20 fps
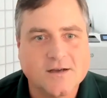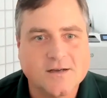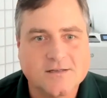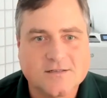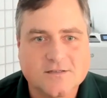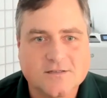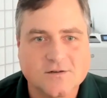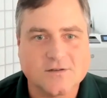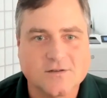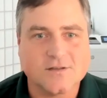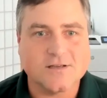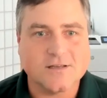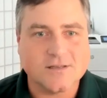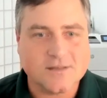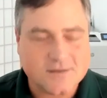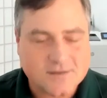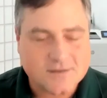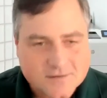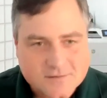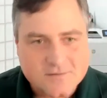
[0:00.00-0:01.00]

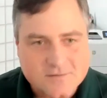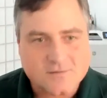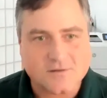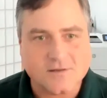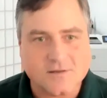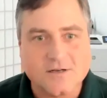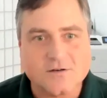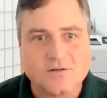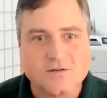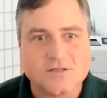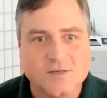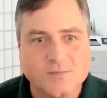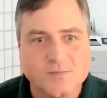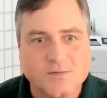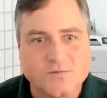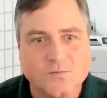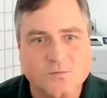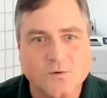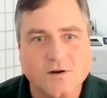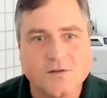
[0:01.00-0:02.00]
Certainly, leadership
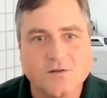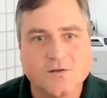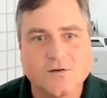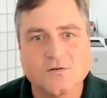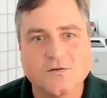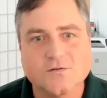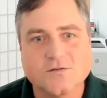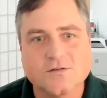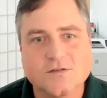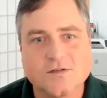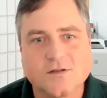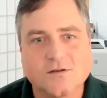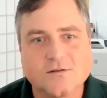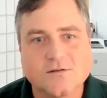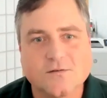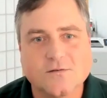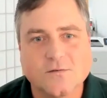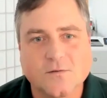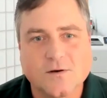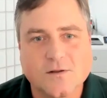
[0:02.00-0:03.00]
is one of
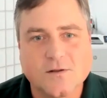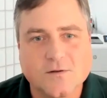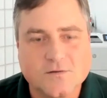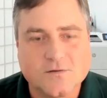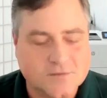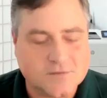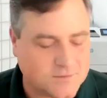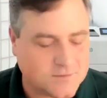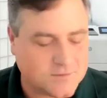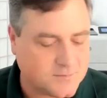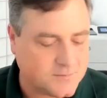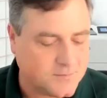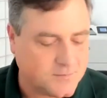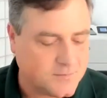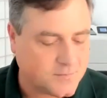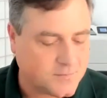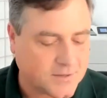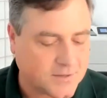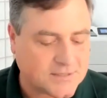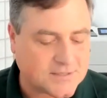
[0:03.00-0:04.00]
those
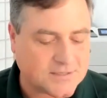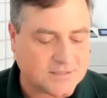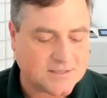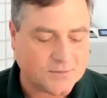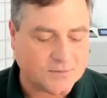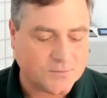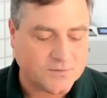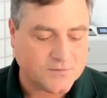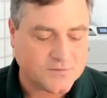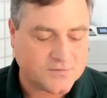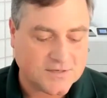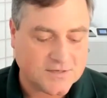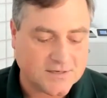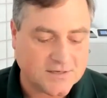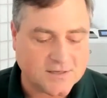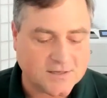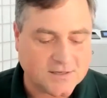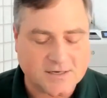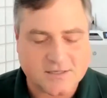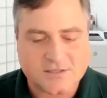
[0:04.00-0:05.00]
places that we've
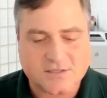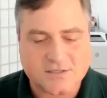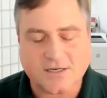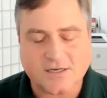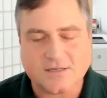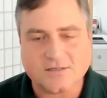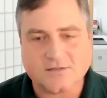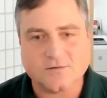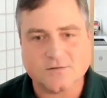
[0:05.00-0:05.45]
seen a lot of change.